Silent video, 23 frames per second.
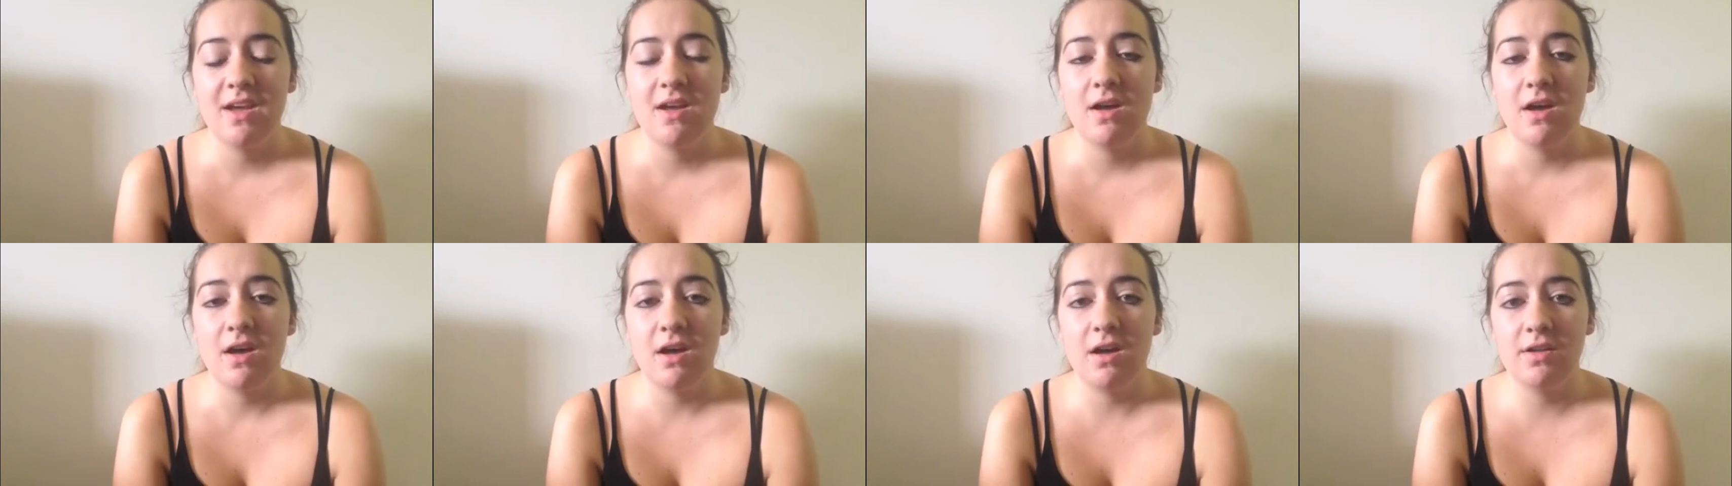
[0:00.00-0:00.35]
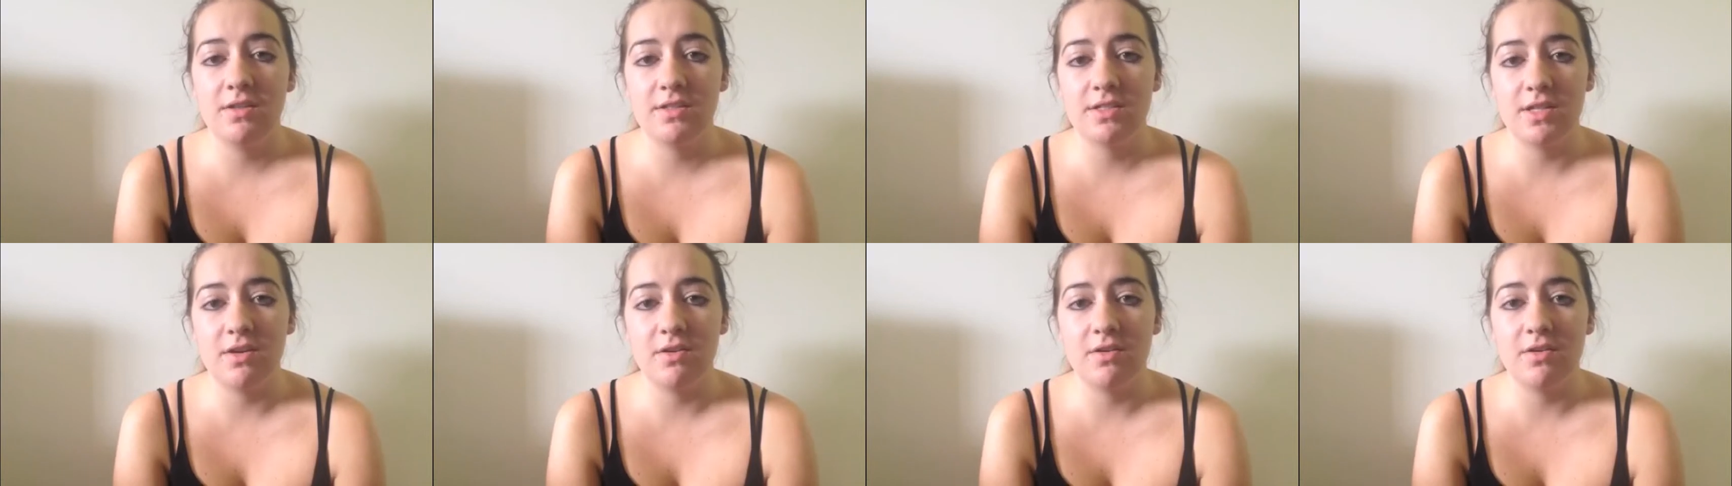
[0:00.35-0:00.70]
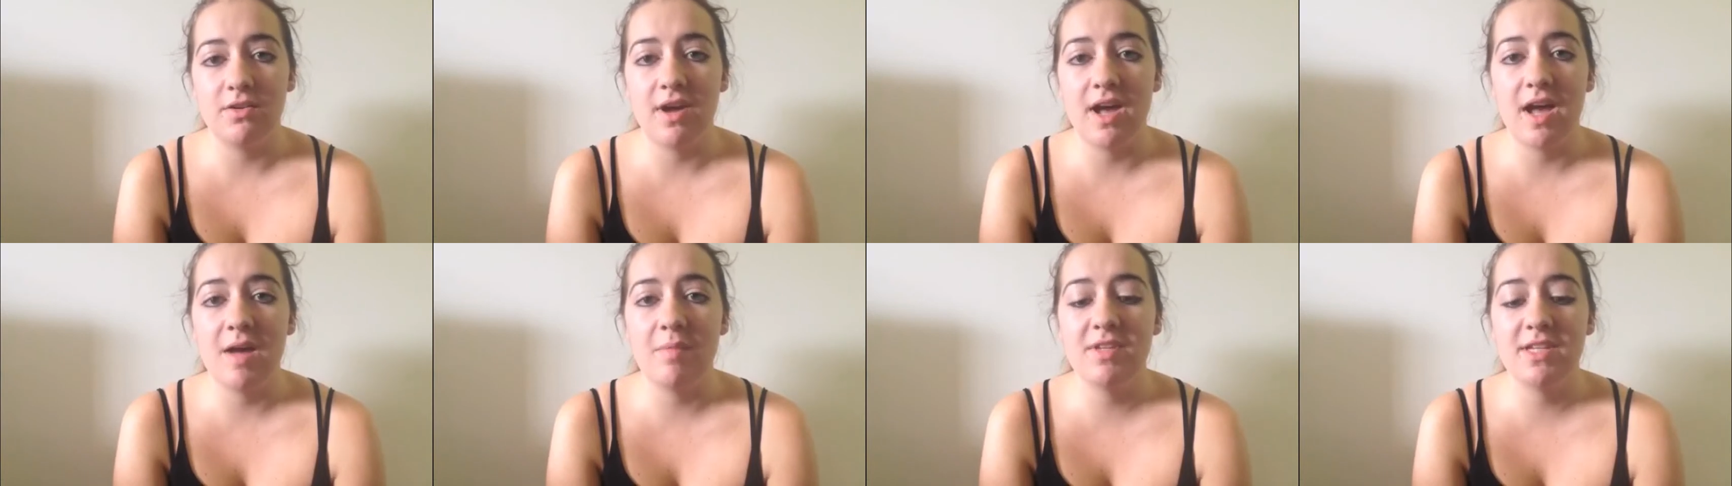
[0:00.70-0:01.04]
Also,
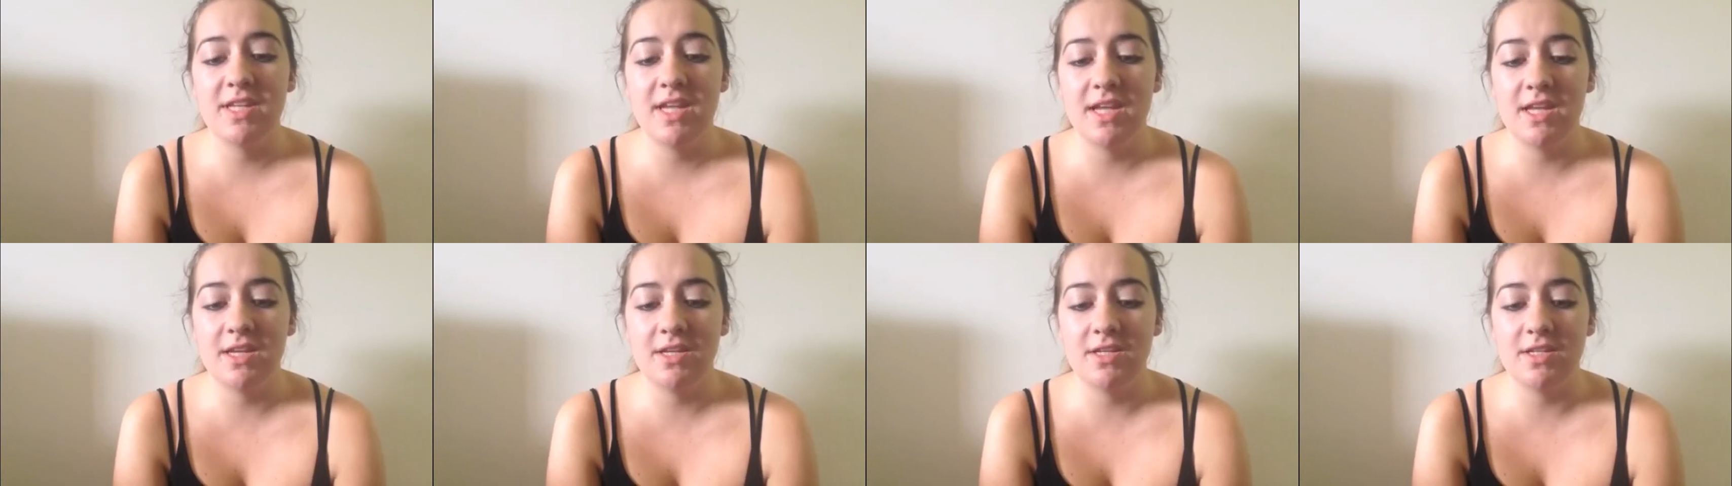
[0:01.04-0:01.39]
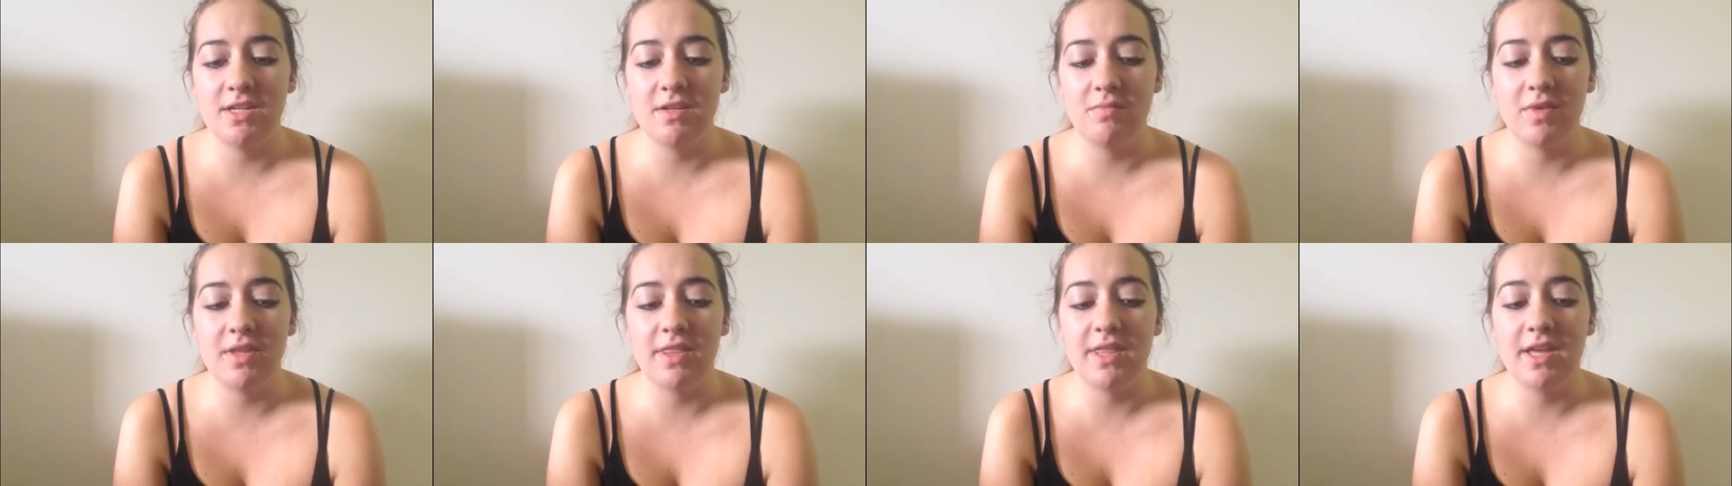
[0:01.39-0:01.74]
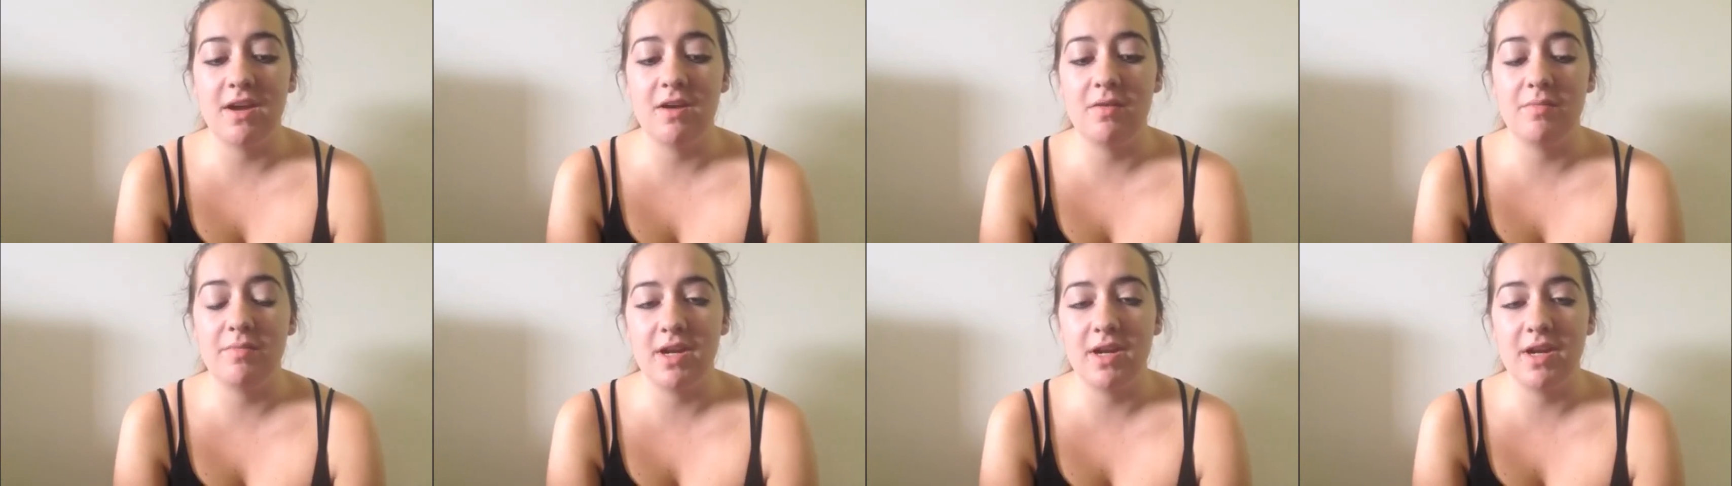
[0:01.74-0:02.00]
cohabitation without